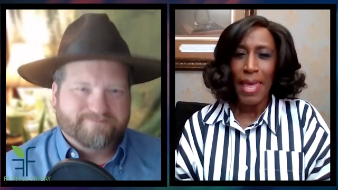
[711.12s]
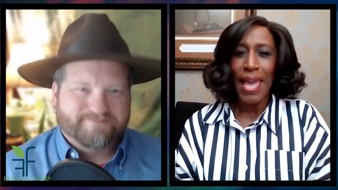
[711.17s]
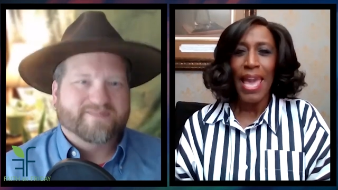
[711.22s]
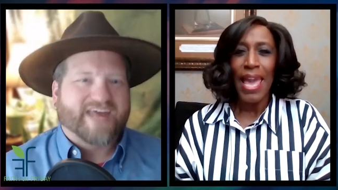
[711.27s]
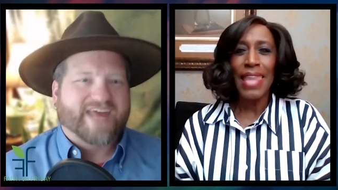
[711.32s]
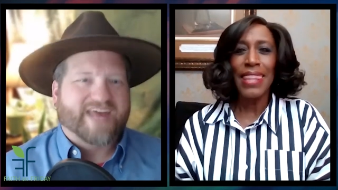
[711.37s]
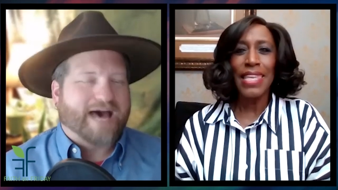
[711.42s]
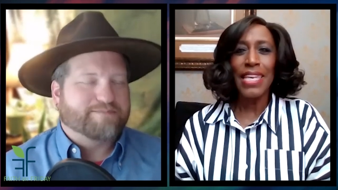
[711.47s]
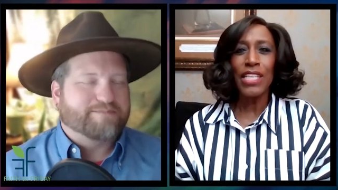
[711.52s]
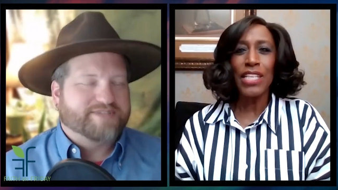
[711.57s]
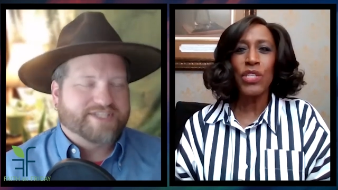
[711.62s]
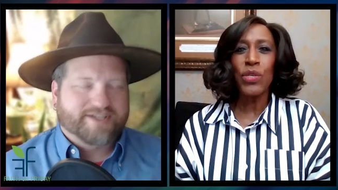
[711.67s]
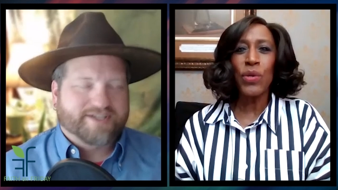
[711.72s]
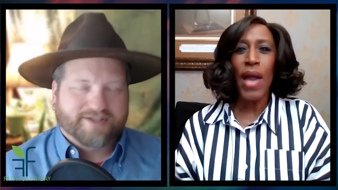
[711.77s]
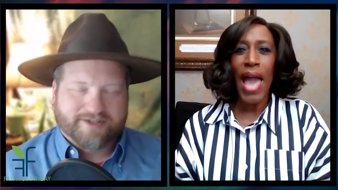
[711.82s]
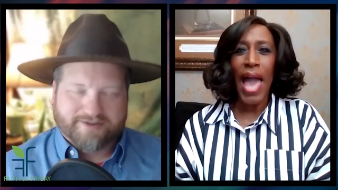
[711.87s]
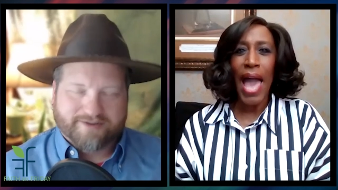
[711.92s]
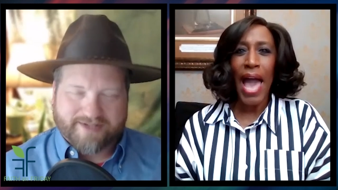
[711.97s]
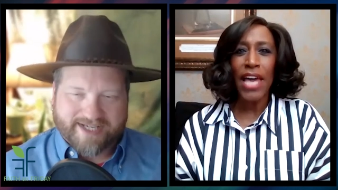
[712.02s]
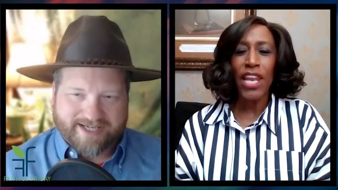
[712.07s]
Speaker 1: Absolutely. and
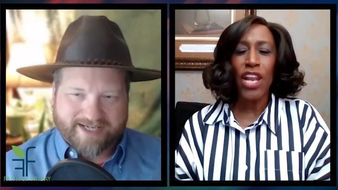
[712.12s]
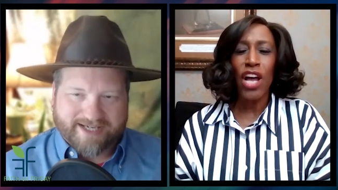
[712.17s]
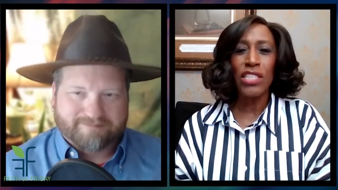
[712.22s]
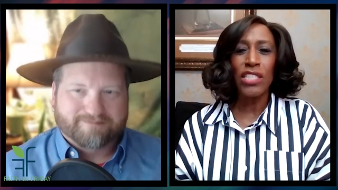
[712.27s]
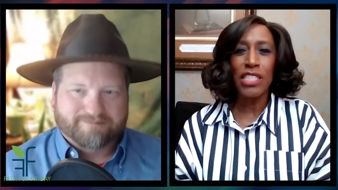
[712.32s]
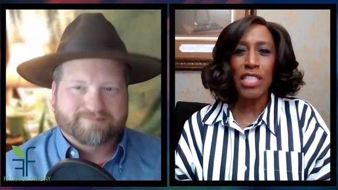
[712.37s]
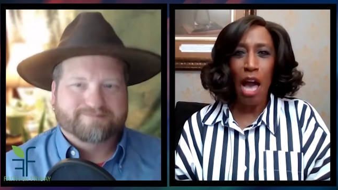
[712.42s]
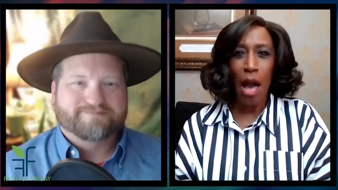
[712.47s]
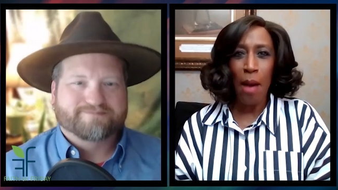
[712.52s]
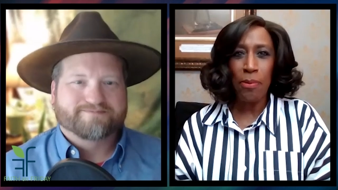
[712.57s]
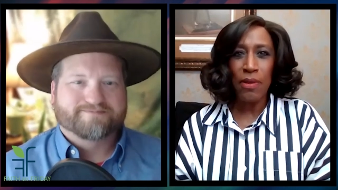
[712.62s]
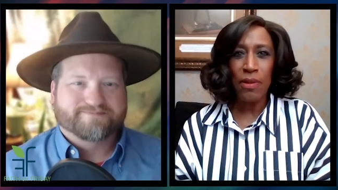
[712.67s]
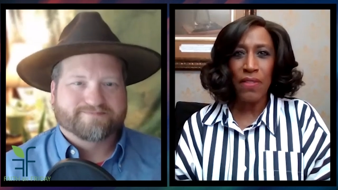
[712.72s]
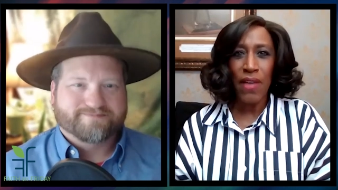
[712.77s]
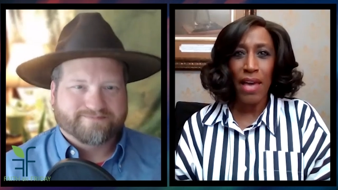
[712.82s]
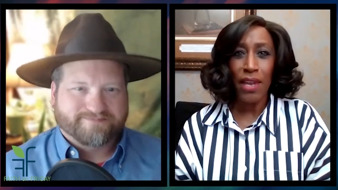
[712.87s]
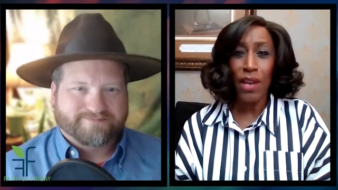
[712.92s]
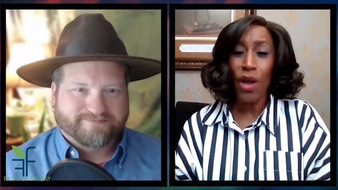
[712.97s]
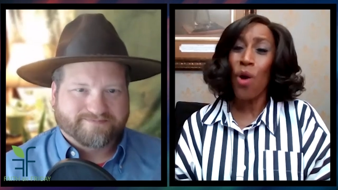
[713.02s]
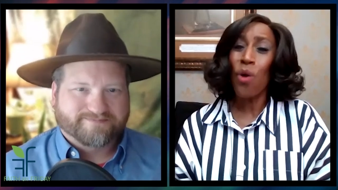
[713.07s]
then you add on
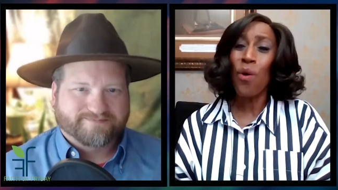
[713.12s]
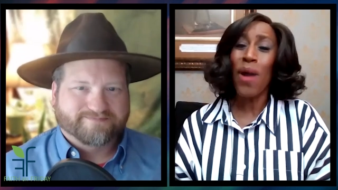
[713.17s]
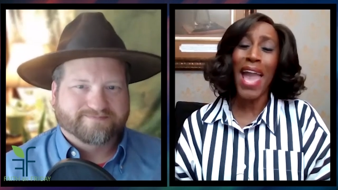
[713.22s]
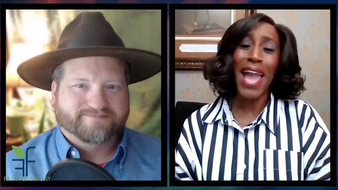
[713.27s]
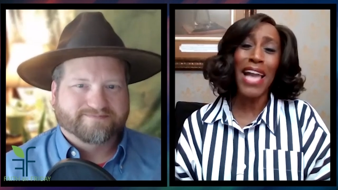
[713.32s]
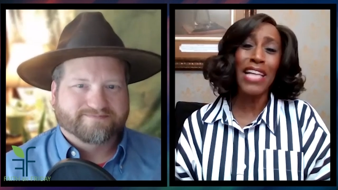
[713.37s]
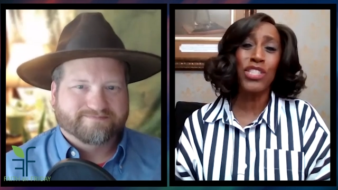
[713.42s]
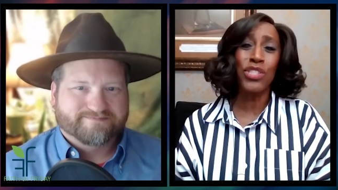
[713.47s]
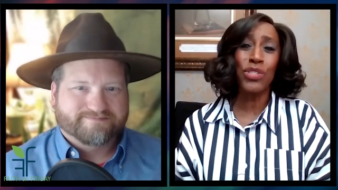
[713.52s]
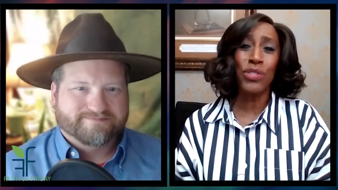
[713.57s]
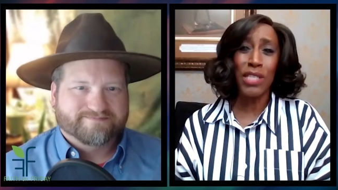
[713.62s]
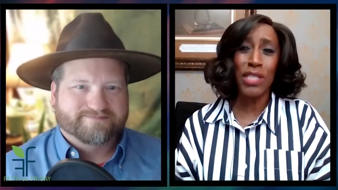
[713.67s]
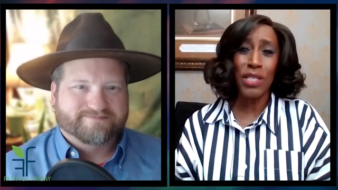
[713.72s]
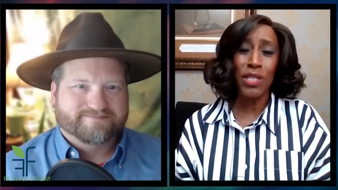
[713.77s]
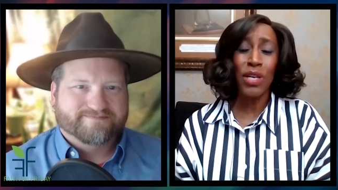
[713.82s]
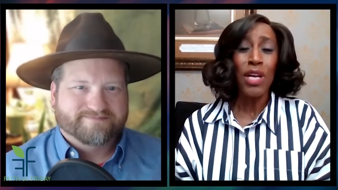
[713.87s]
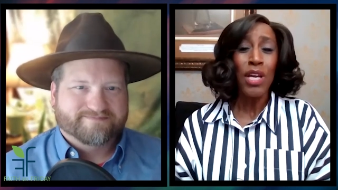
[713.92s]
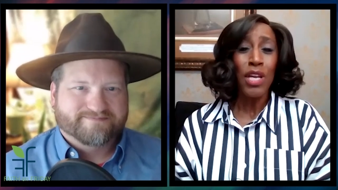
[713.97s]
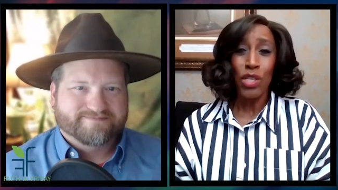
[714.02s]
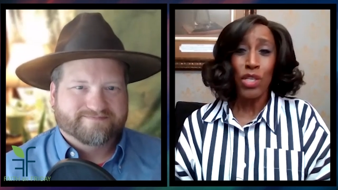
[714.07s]
top of that oh and you
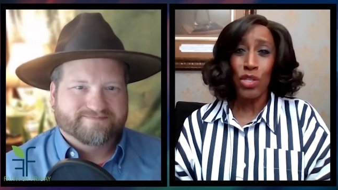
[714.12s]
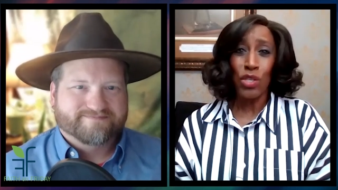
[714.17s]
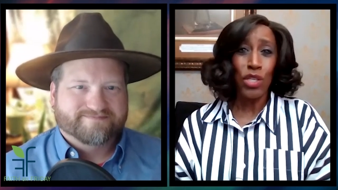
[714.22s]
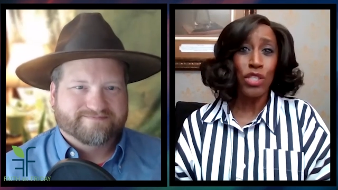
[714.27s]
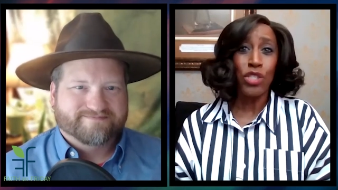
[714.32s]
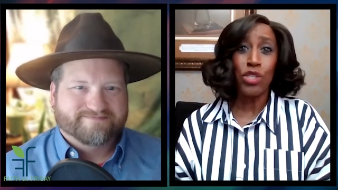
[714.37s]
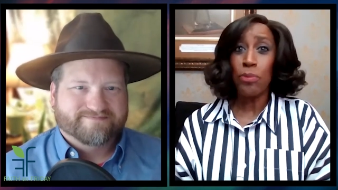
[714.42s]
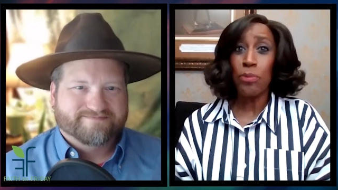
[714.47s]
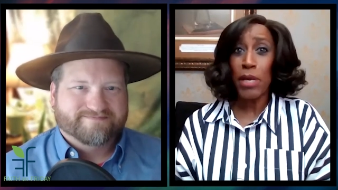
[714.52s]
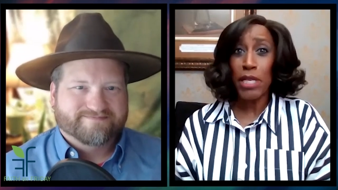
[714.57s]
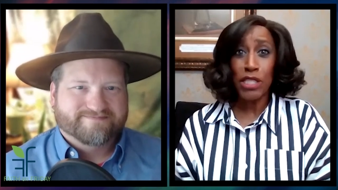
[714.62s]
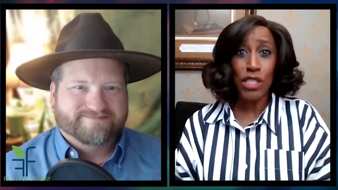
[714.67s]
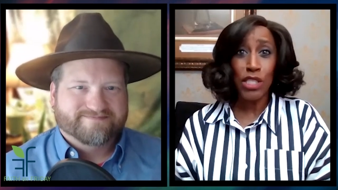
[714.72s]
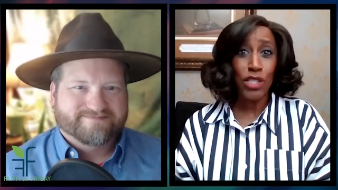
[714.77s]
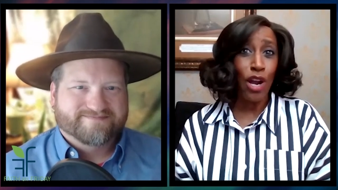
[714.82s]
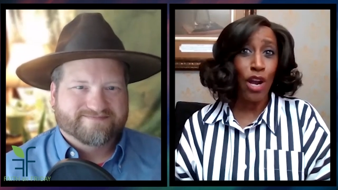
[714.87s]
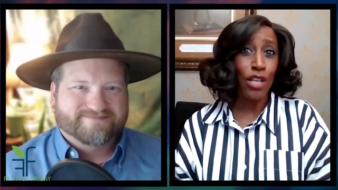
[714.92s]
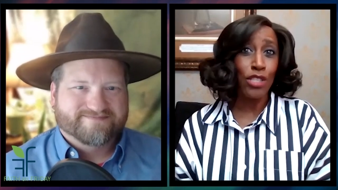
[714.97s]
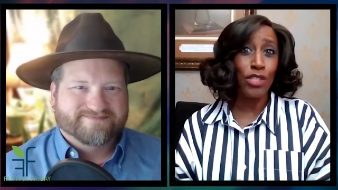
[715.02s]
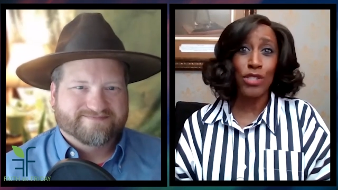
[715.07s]
need a you need your
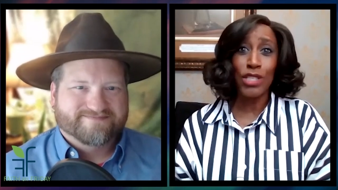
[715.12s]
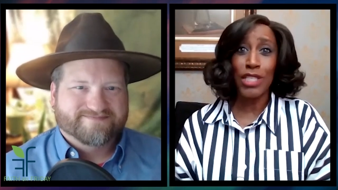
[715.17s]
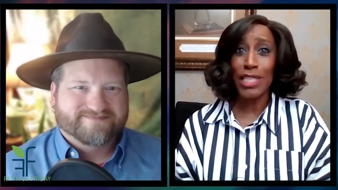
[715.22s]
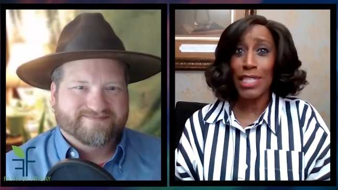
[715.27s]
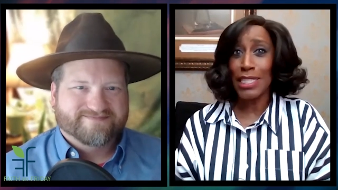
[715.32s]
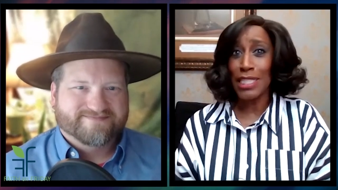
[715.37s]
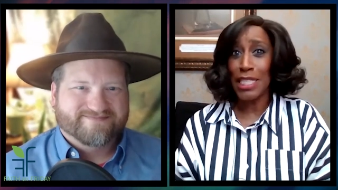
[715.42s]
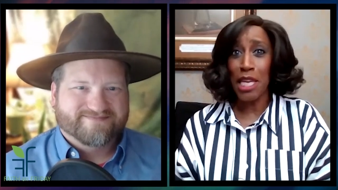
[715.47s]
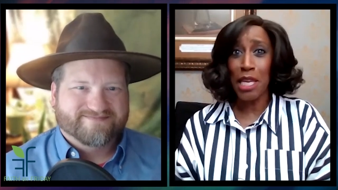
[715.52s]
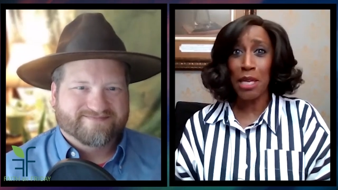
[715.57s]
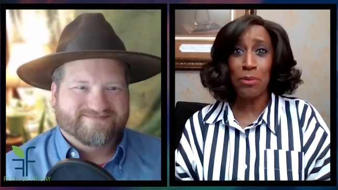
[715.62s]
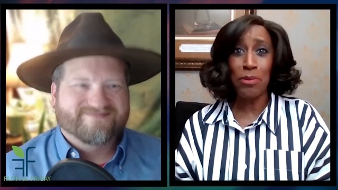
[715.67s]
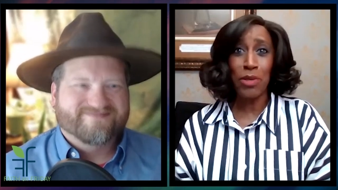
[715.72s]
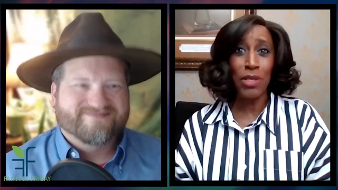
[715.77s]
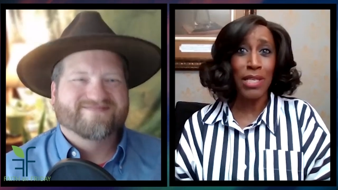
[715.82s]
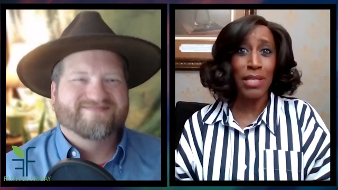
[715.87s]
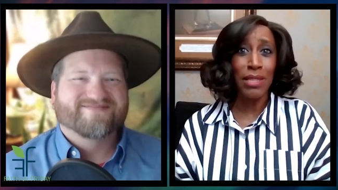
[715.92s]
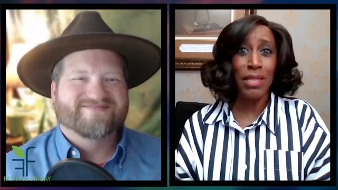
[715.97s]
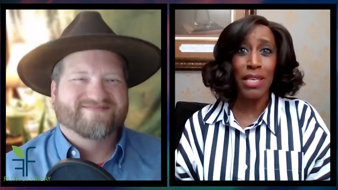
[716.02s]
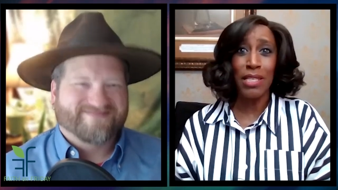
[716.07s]
business cards you need a
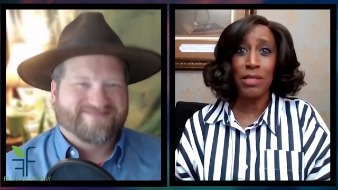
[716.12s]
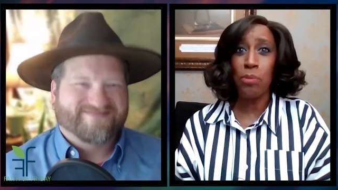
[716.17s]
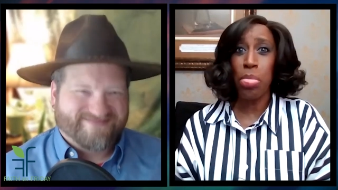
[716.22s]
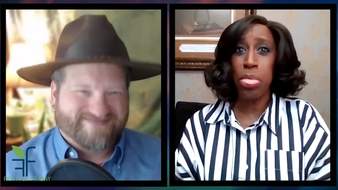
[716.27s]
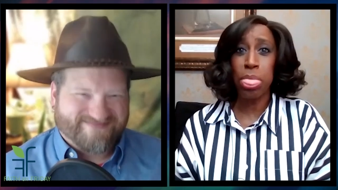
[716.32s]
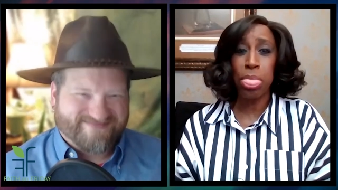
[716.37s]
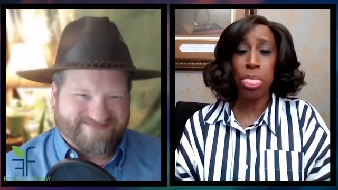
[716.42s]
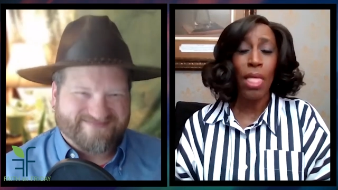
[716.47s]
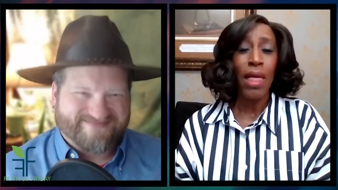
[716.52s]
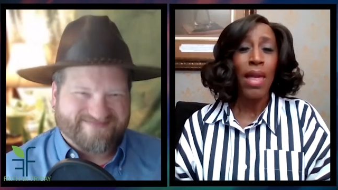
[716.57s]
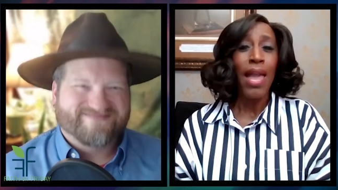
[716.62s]
team you need this